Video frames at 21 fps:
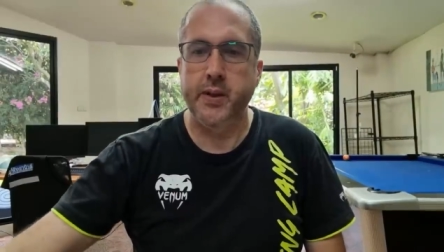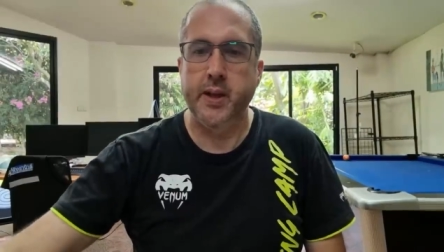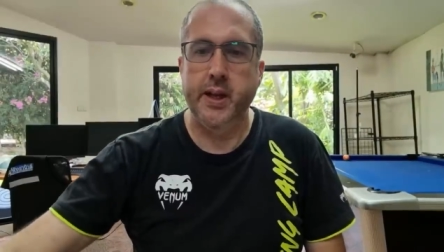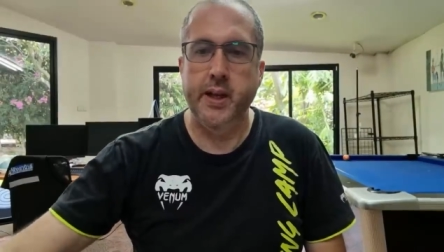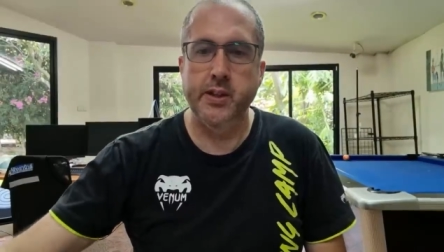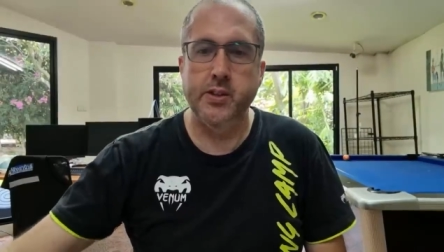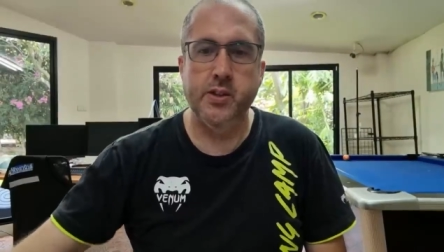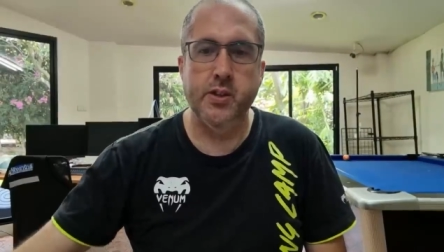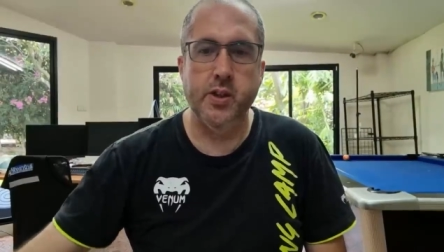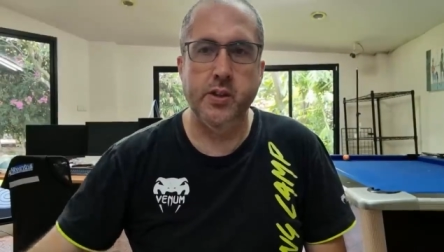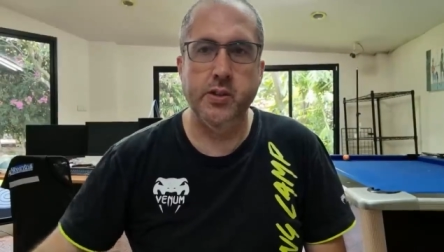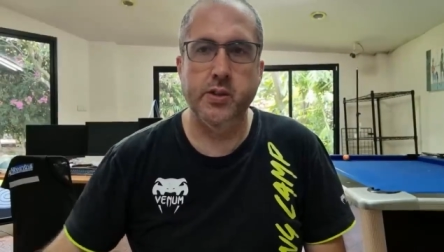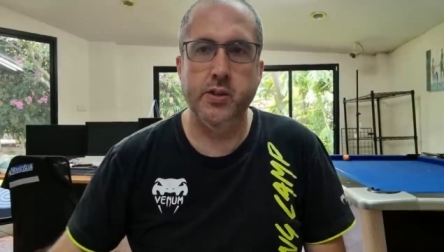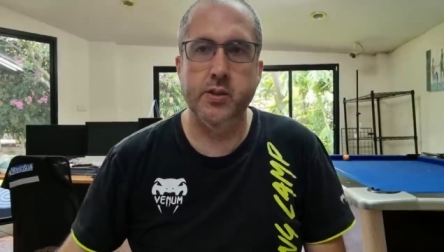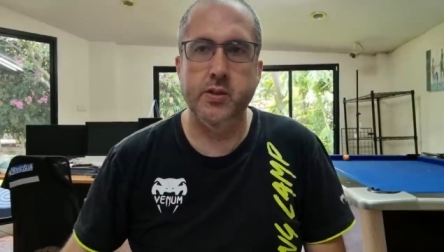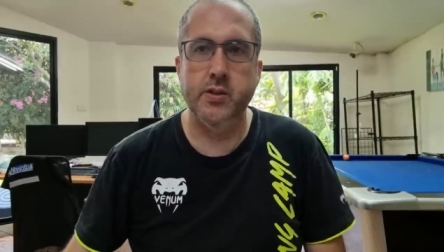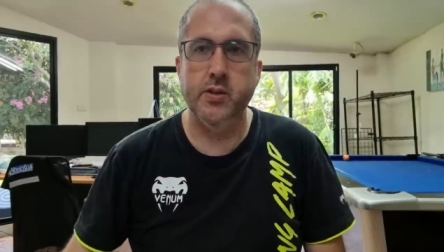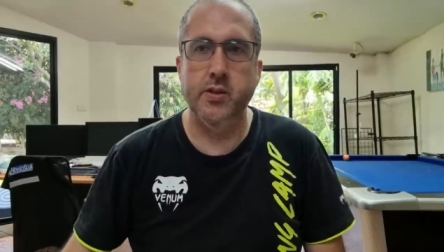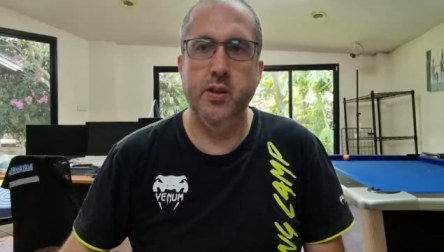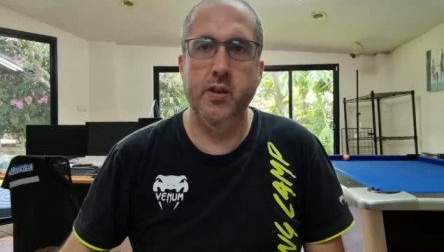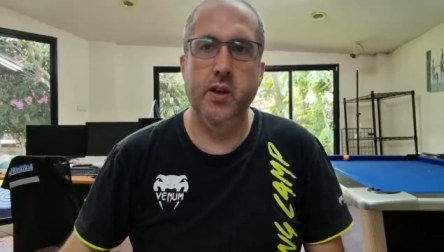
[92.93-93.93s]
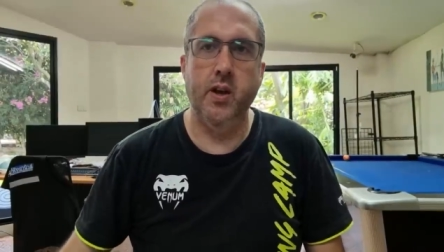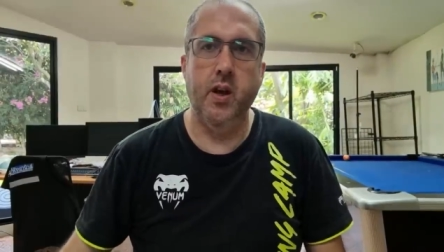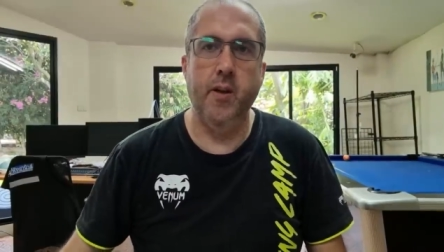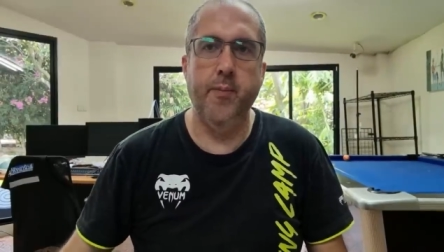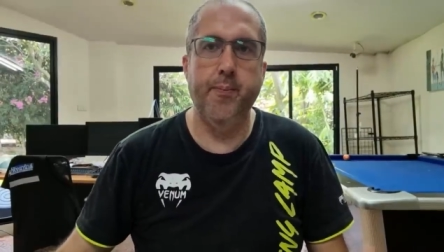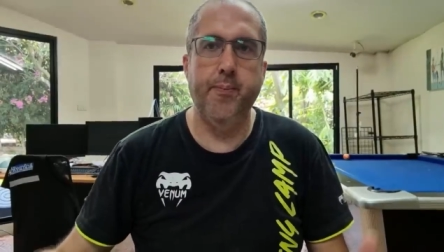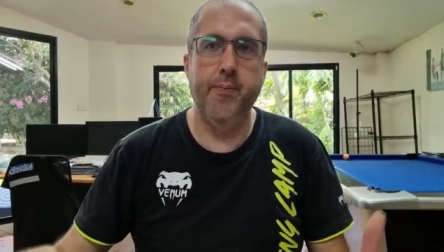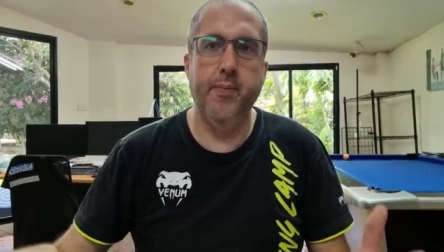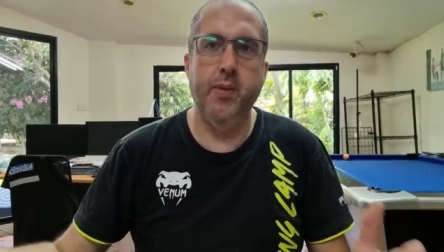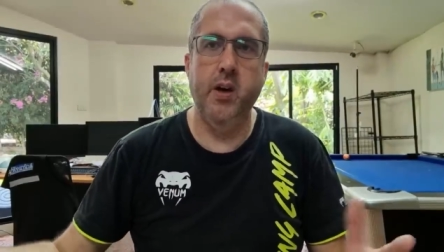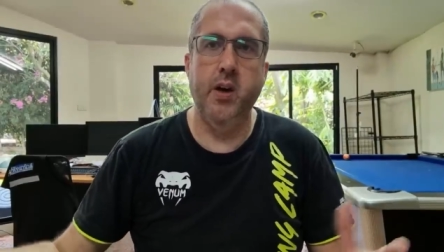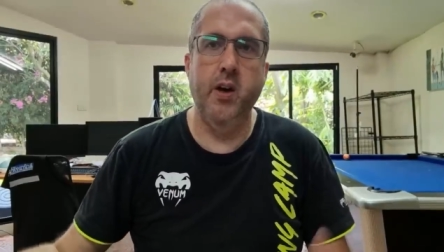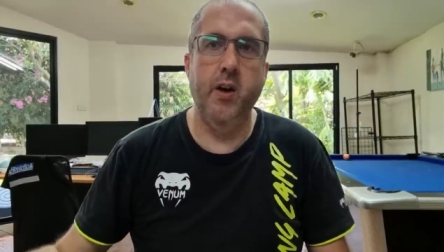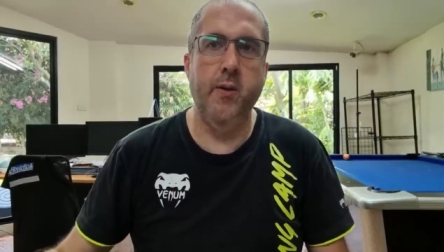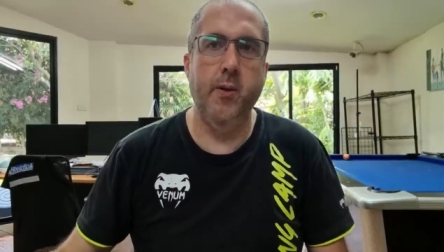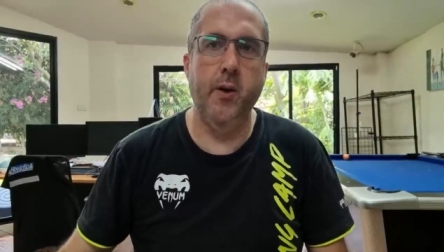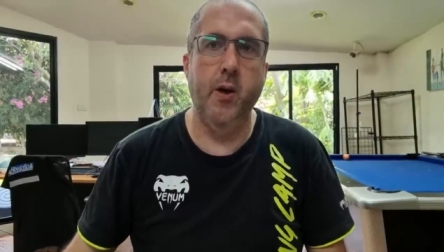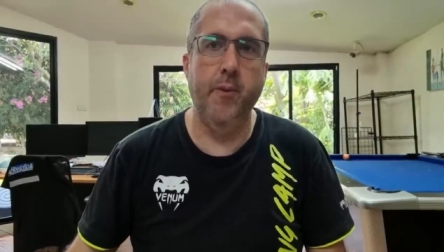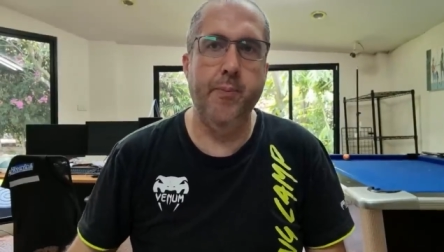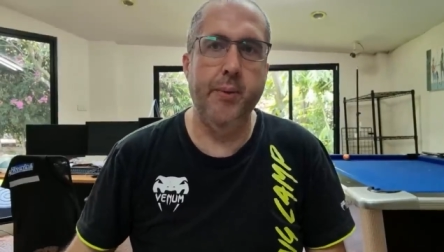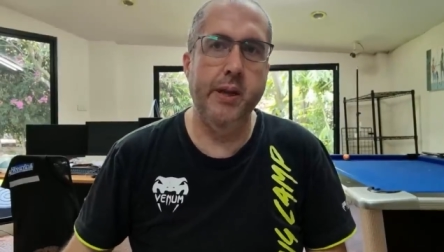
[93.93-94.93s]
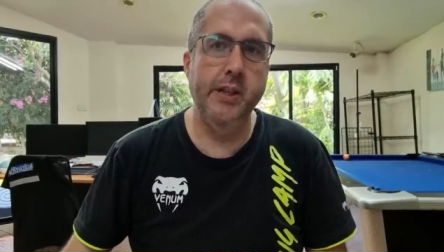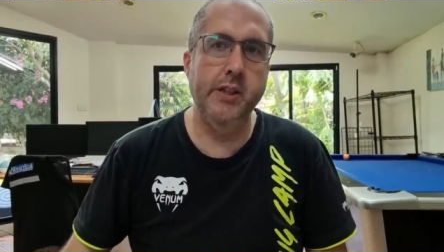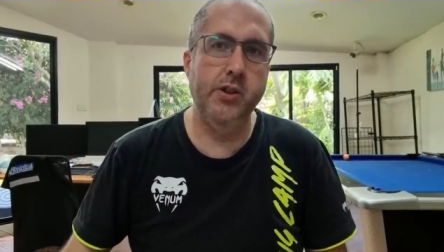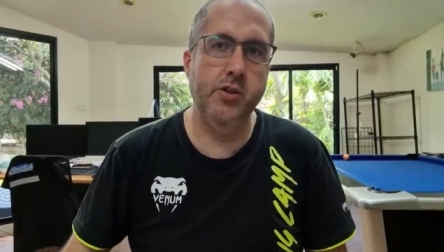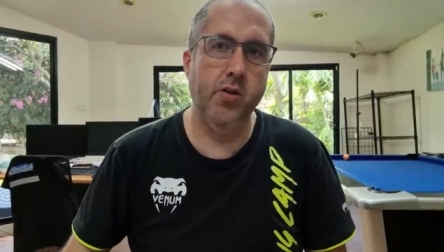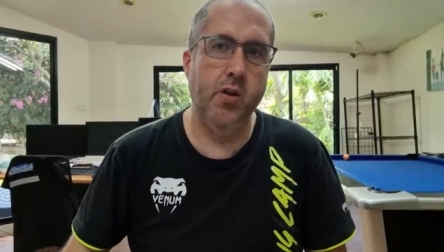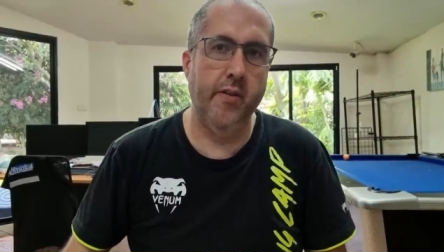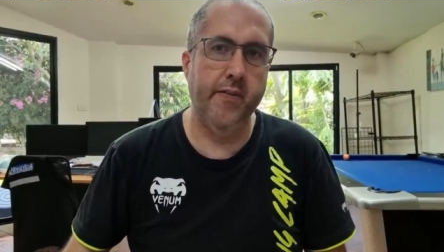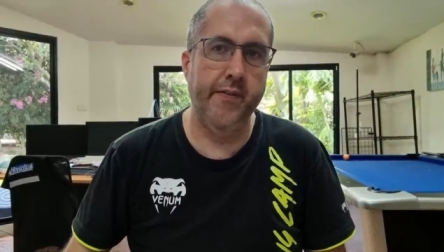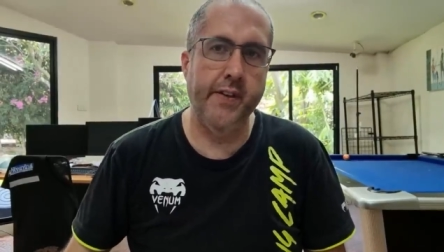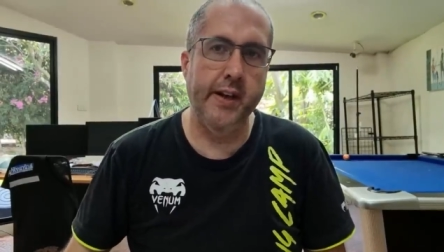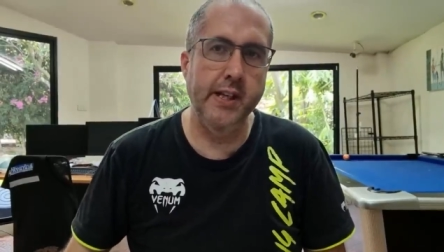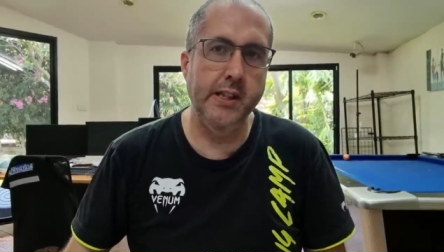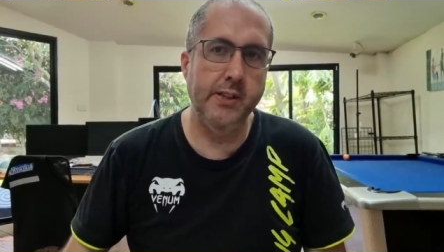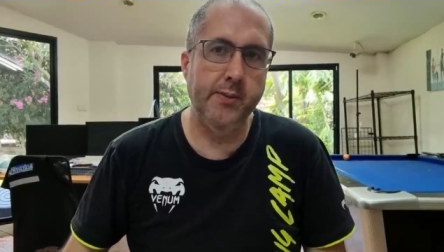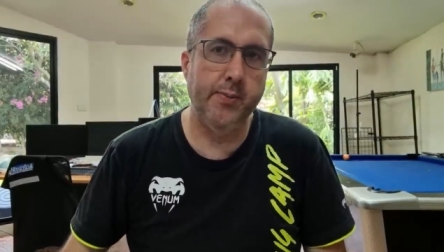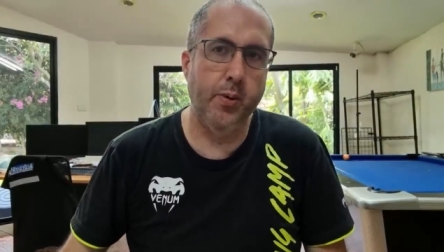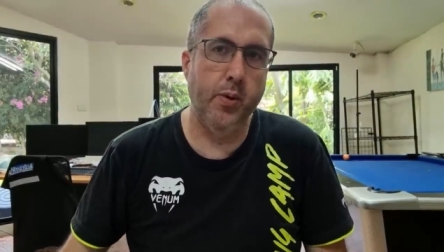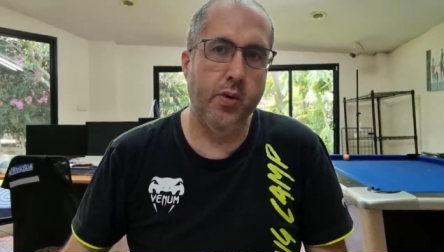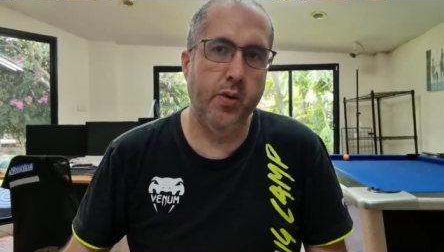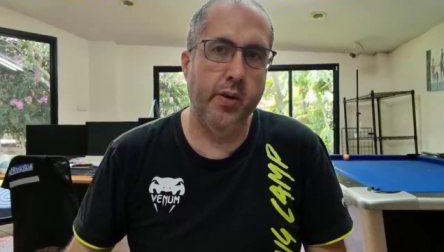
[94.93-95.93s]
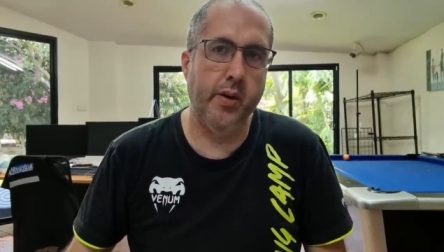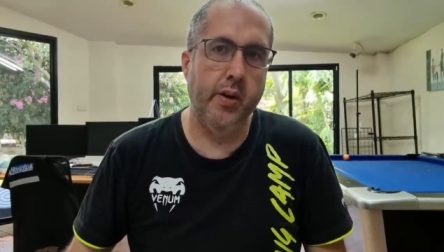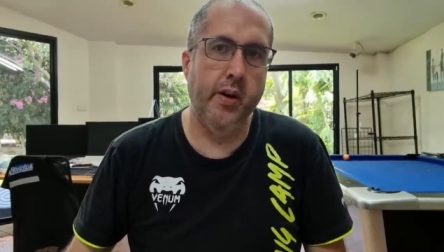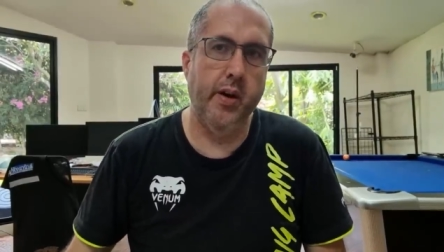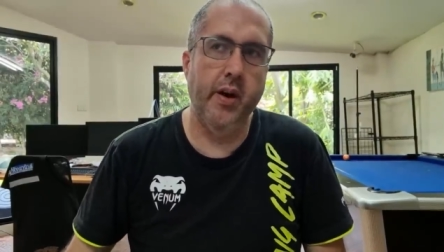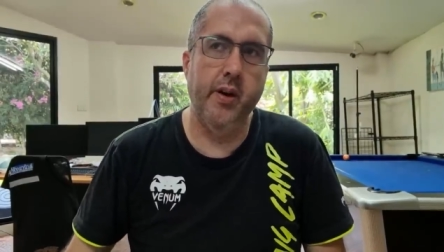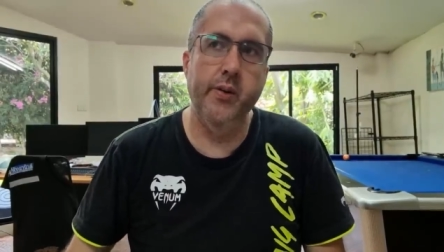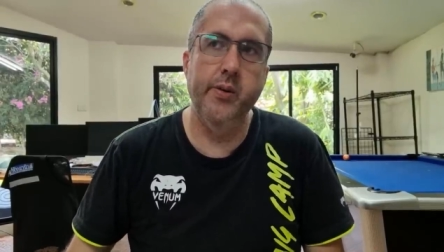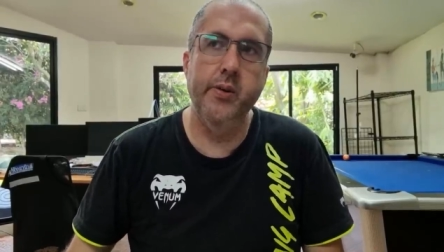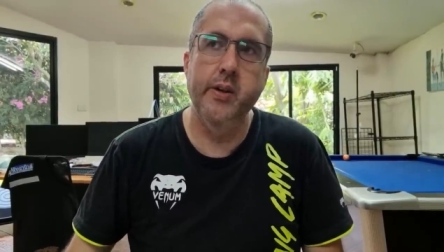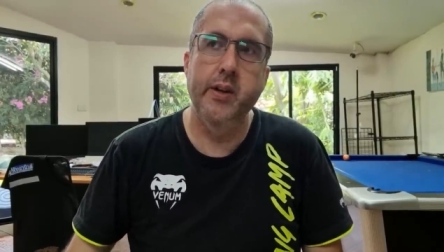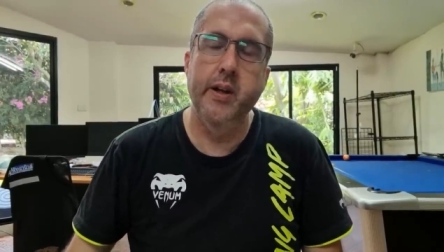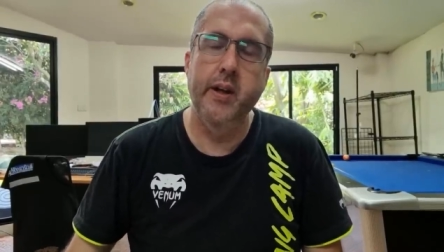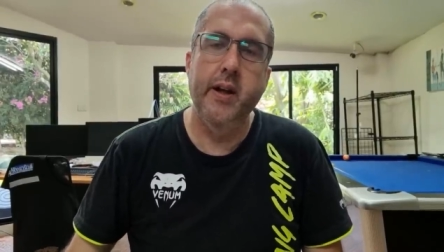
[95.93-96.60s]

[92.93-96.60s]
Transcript: It's just a picture on Facebook, you know.